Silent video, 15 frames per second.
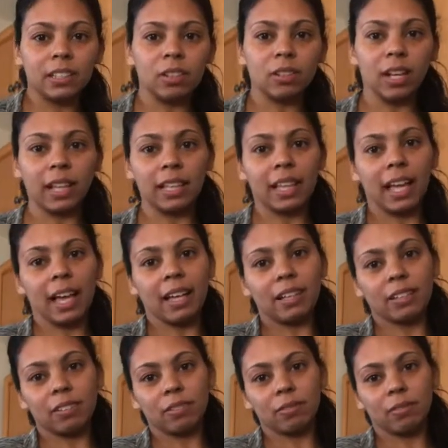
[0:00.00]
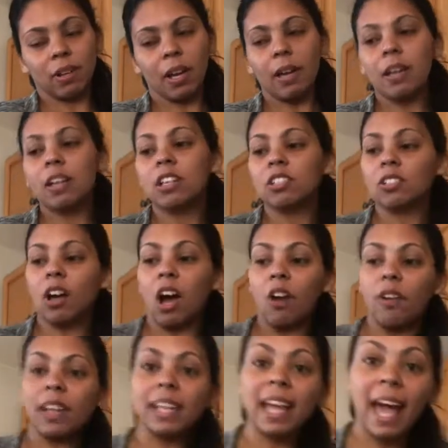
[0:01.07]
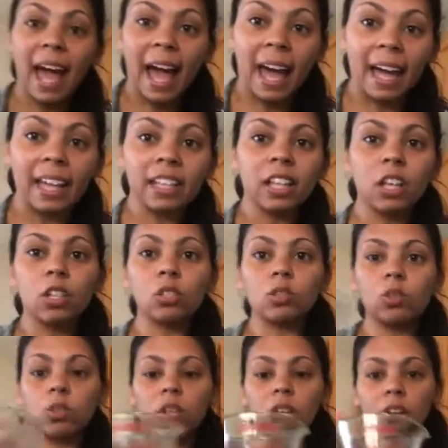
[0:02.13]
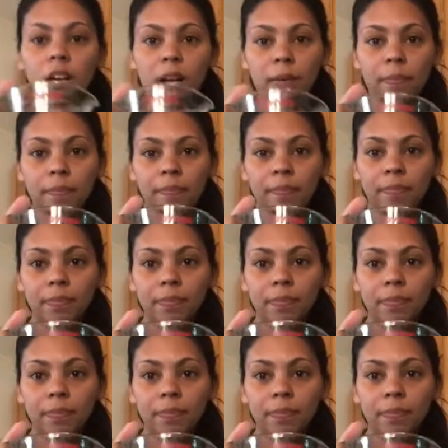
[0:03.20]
look like that okay so I already add two cup